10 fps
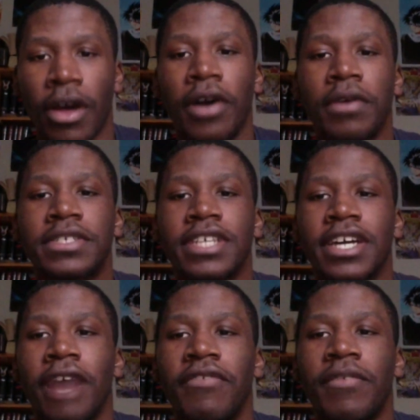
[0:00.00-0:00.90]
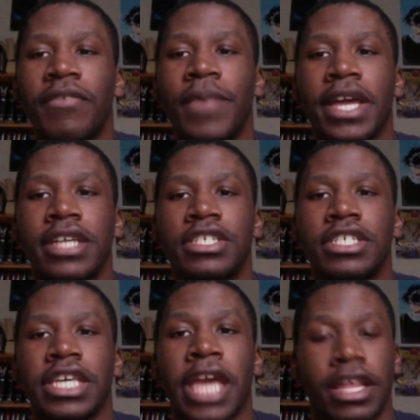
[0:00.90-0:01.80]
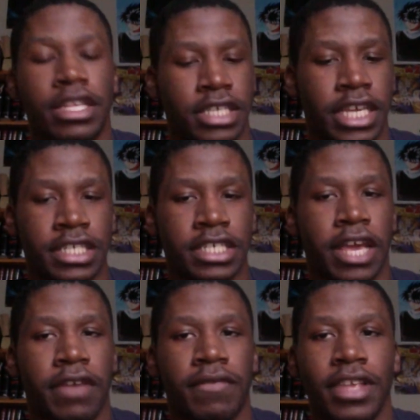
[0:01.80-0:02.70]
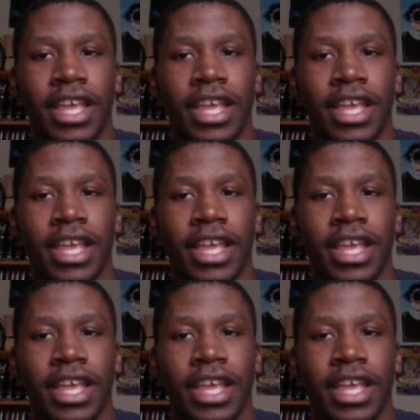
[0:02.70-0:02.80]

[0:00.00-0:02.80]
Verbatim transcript: Oh, it's a cover page. Yeah, this is getting saved.